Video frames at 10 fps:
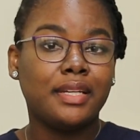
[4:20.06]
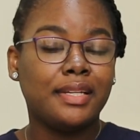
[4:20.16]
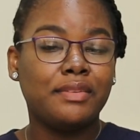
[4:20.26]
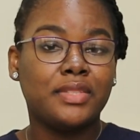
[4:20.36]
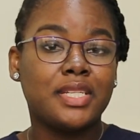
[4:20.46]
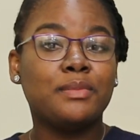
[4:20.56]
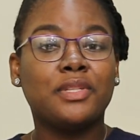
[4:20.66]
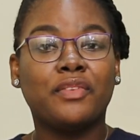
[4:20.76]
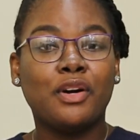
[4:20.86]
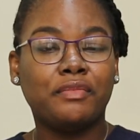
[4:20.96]
in terms
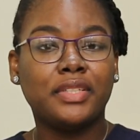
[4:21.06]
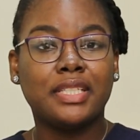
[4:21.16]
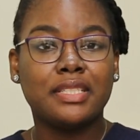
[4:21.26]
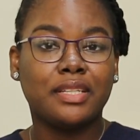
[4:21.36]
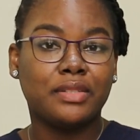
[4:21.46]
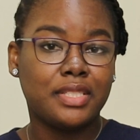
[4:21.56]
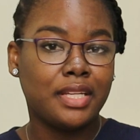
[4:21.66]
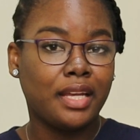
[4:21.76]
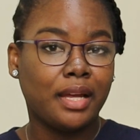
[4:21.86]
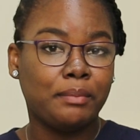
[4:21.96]
of confidence, I would
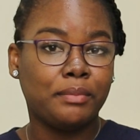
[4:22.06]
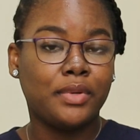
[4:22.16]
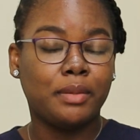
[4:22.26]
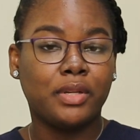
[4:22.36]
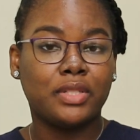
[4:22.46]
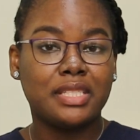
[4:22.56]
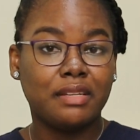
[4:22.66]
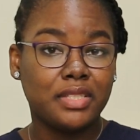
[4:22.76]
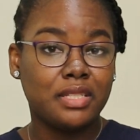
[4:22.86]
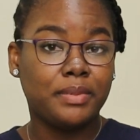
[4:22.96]
say I'm about
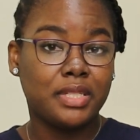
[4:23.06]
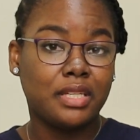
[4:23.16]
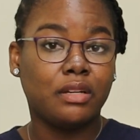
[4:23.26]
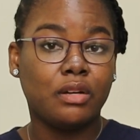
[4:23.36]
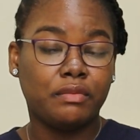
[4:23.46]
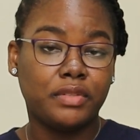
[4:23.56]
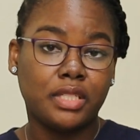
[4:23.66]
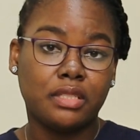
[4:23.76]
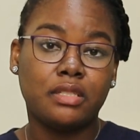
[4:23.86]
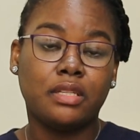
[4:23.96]
70%
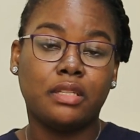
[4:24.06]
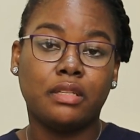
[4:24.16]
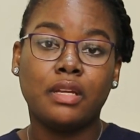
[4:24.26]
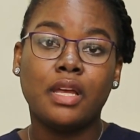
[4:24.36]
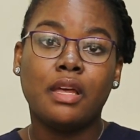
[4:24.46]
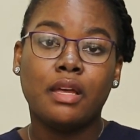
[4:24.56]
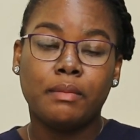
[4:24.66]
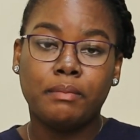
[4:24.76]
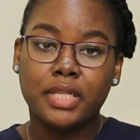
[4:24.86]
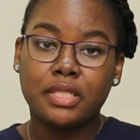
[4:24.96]
confident in
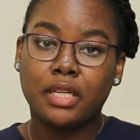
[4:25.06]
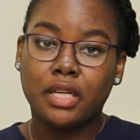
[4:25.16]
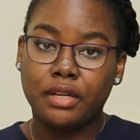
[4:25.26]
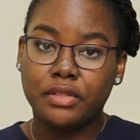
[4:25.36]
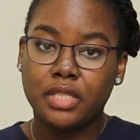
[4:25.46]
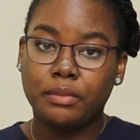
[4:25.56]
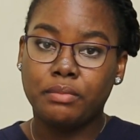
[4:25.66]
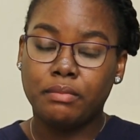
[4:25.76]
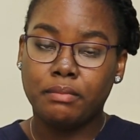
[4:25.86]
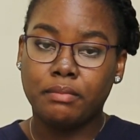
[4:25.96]
basic ART
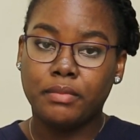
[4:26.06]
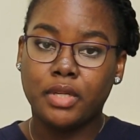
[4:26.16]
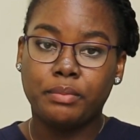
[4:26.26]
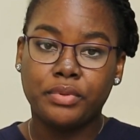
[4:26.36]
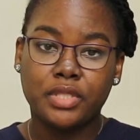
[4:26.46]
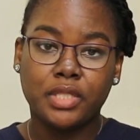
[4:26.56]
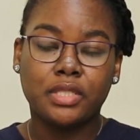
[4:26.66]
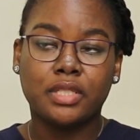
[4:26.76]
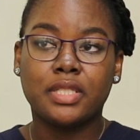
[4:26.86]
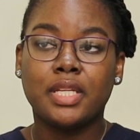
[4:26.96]

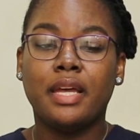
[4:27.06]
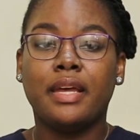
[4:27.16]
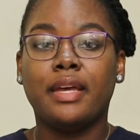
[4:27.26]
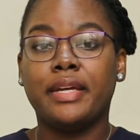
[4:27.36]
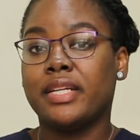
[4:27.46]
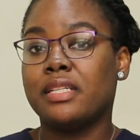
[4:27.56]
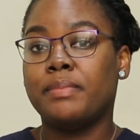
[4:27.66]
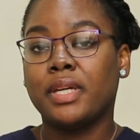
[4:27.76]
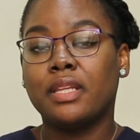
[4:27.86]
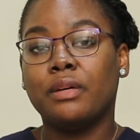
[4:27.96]
procedures, and I
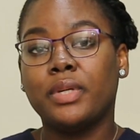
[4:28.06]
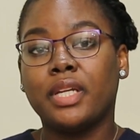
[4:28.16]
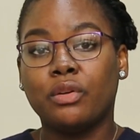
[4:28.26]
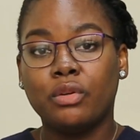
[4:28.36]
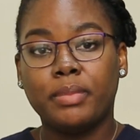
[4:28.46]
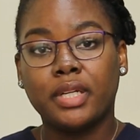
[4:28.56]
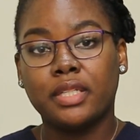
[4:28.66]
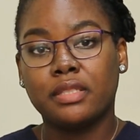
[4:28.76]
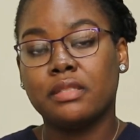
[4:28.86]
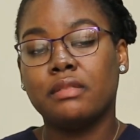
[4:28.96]
expect that when I go back
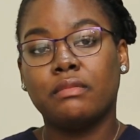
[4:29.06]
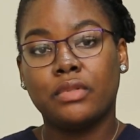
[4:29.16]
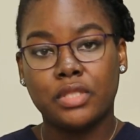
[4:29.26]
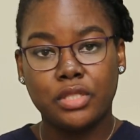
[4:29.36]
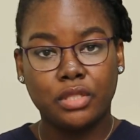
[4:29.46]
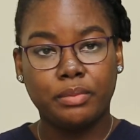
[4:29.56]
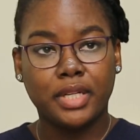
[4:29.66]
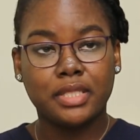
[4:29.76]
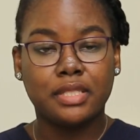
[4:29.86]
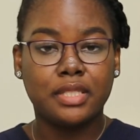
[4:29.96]
and continue
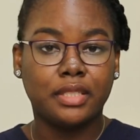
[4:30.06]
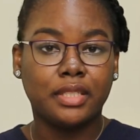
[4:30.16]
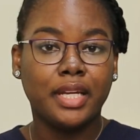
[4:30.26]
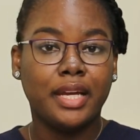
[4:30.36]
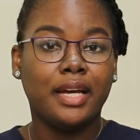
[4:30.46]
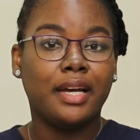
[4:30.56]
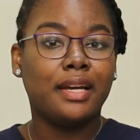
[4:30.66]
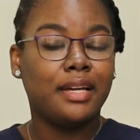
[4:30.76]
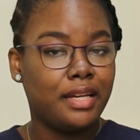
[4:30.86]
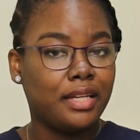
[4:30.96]
practicing,
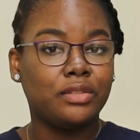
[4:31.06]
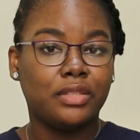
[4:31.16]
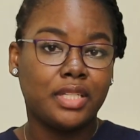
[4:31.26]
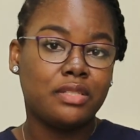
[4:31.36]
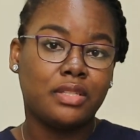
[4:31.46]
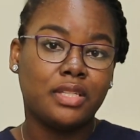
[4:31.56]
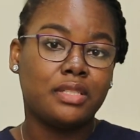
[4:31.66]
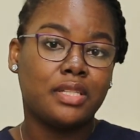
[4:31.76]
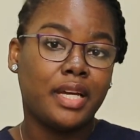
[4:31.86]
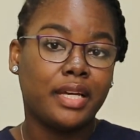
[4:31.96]
I could get to that
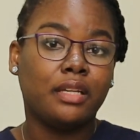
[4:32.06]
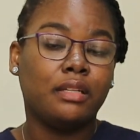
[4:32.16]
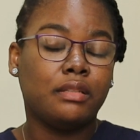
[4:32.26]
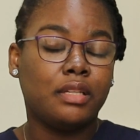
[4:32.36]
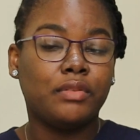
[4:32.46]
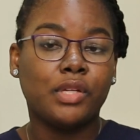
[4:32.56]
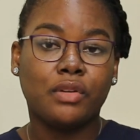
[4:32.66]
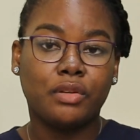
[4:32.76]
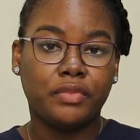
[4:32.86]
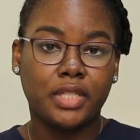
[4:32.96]
high level of
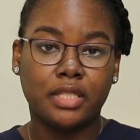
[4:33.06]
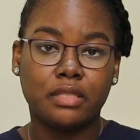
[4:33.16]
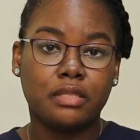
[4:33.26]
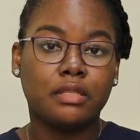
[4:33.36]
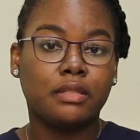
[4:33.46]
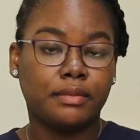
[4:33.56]
confidence.